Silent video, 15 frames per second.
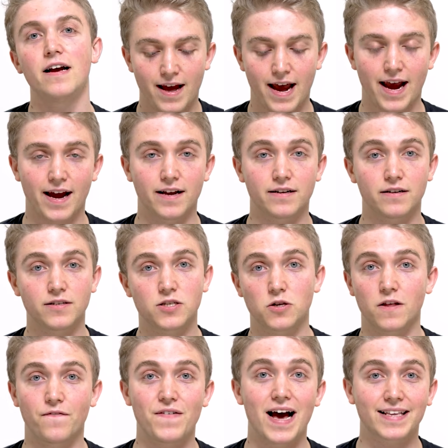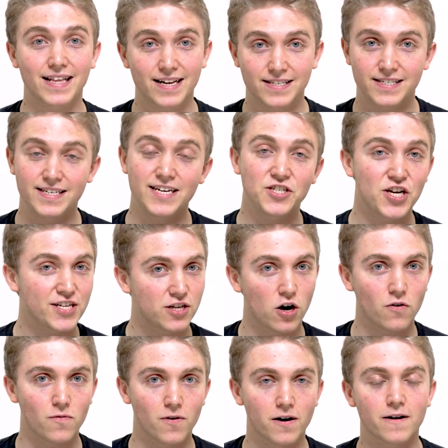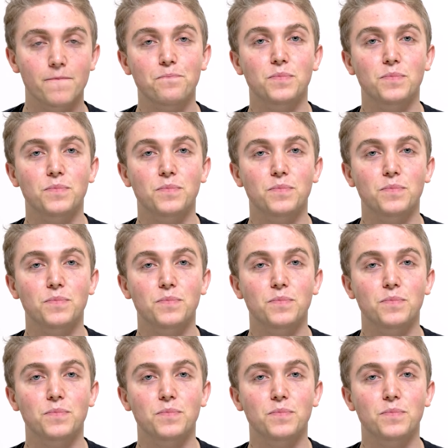And so the fact that it's DJ's artwork,